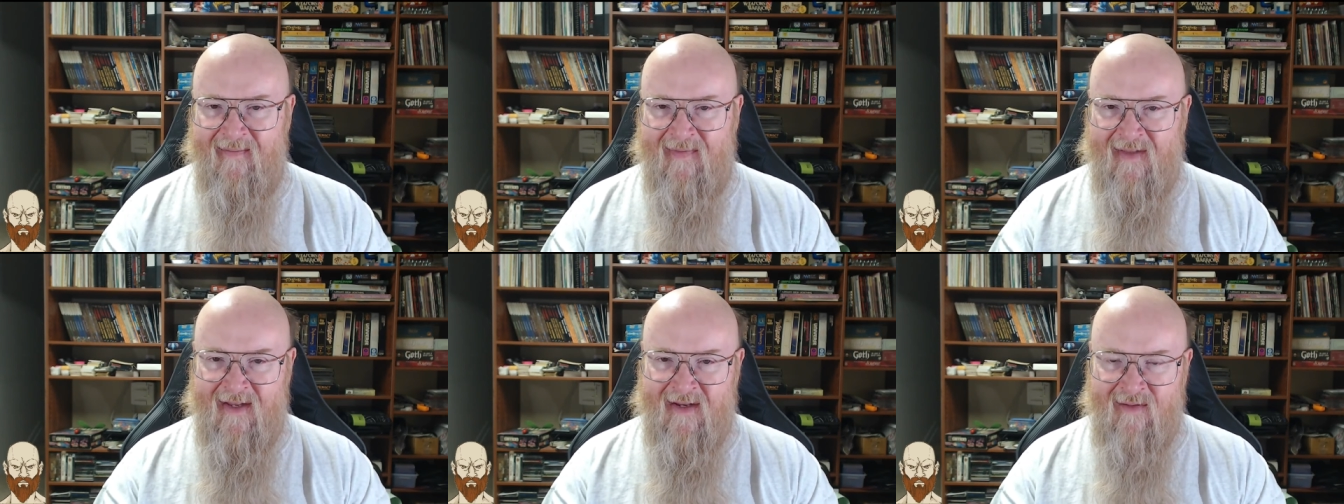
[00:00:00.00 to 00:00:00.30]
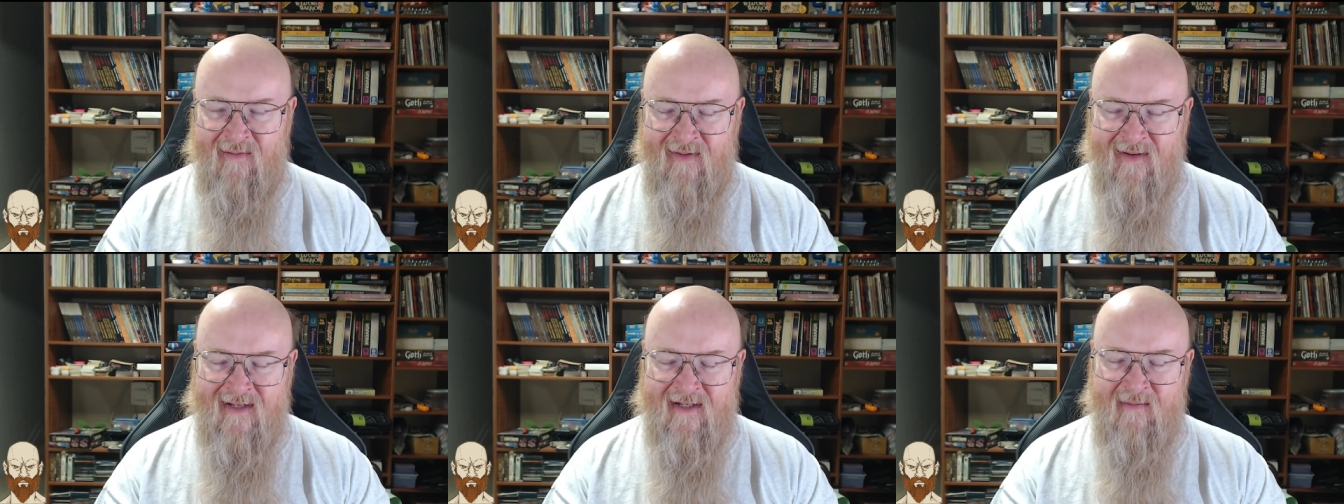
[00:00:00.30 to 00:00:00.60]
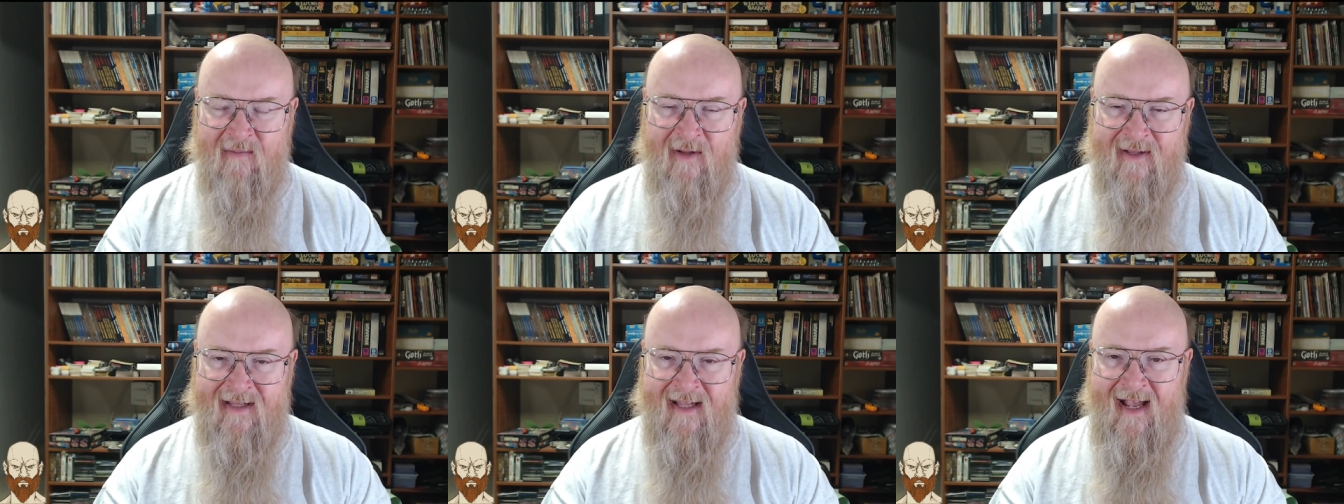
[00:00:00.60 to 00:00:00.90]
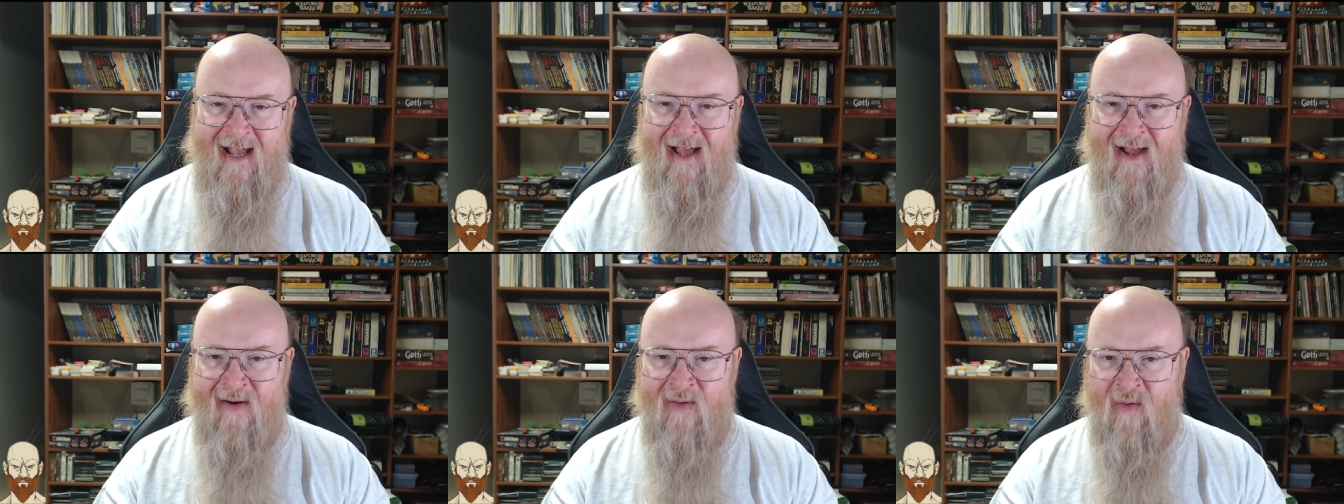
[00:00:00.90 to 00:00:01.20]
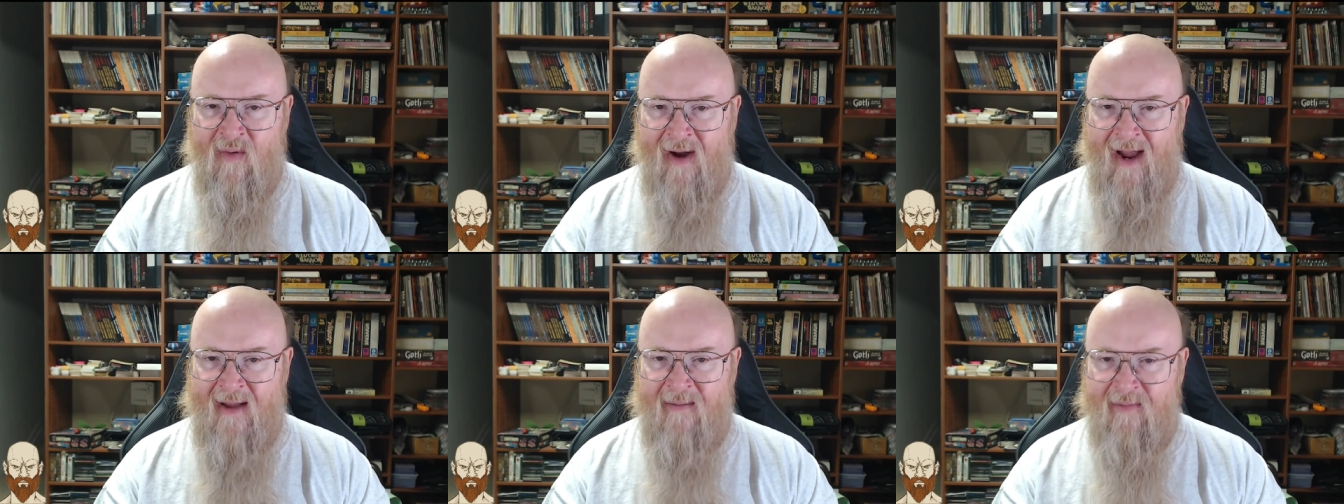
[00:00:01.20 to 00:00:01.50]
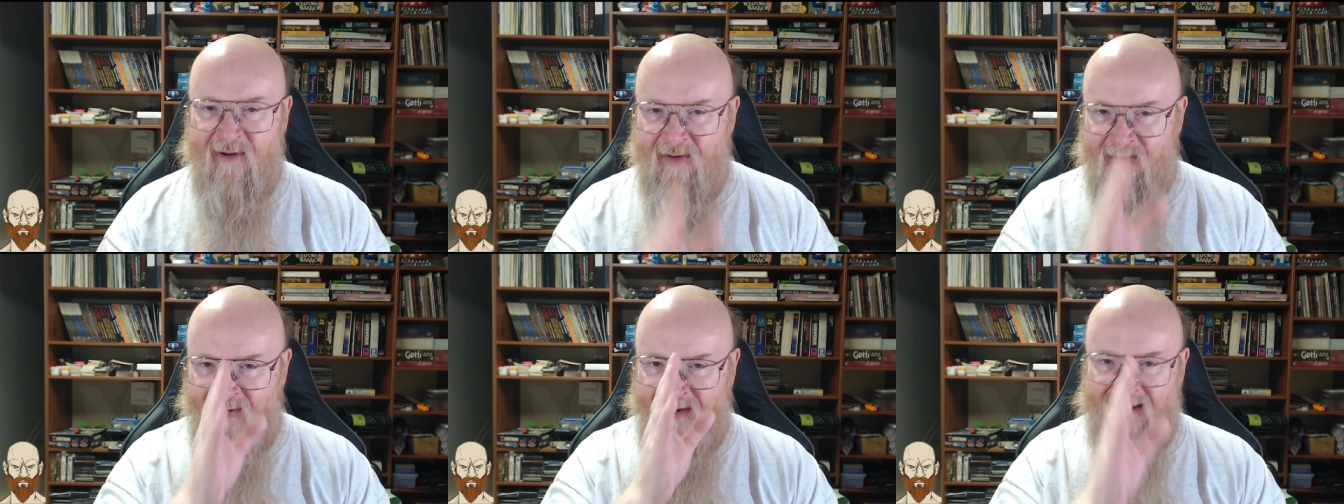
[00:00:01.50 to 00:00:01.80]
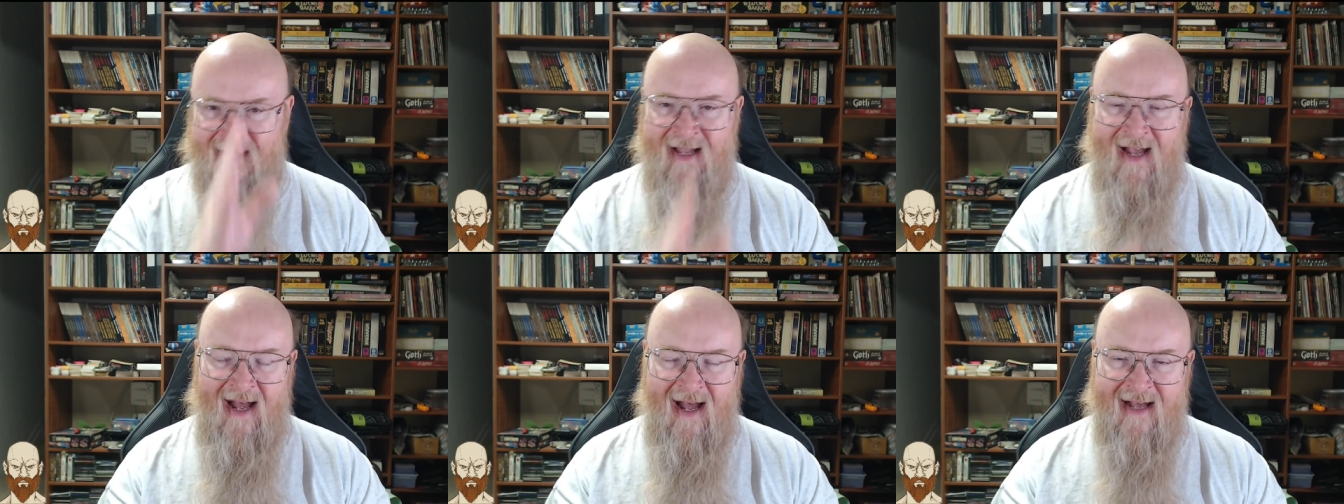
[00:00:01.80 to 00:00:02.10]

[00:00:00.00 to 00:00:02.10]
and you want to split the head right between the